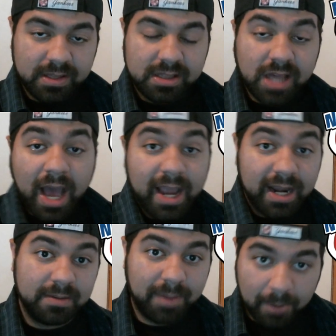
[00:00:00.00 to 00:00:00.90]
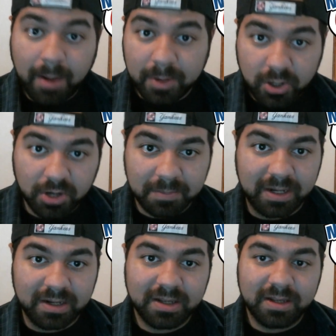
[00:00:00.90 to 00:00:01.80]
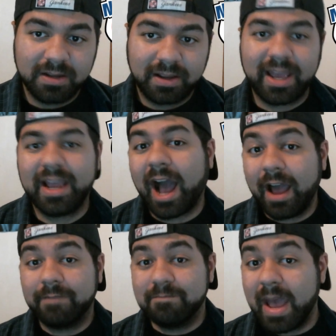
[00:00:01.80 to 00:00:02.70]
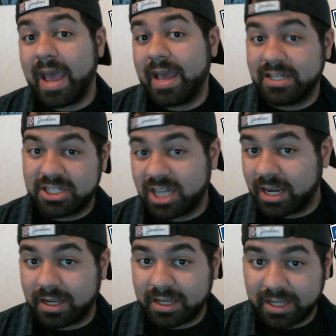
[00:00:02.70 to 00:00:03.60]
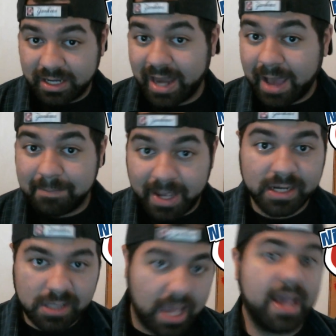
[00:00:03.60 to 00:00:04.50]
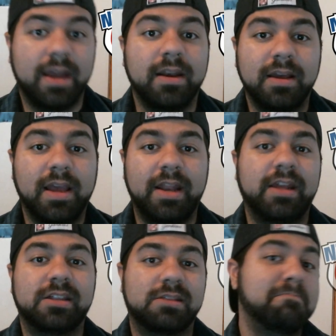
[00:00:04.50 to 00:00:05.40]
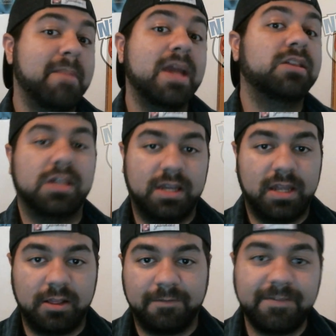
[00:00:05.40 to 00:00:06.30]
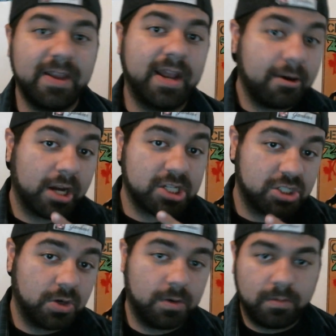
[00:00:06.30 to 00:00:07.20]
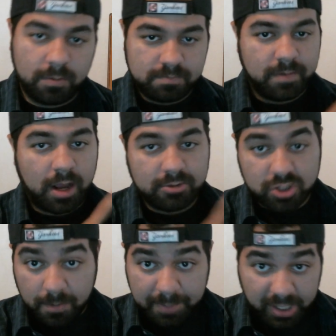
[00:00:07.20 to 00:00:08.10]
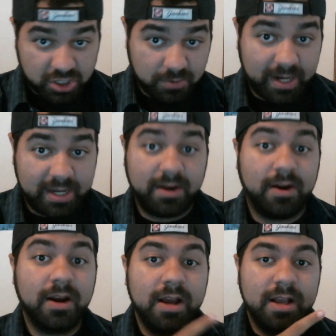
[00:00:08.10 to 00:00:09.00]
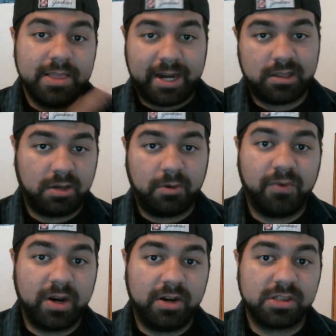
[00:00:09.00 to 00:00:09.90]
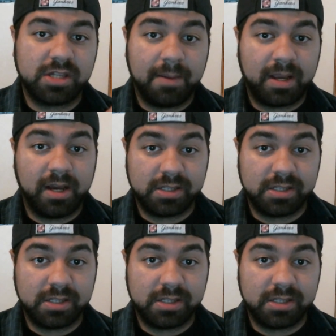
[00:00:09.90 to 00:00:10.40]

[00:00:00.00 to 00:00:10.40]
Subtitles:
signed by Robert Kirkman. Okay, I have met and shaken that man's hand, and it is amazing, and it's a feat. And I will actually show a picture right here that I took with one of those Comic Cons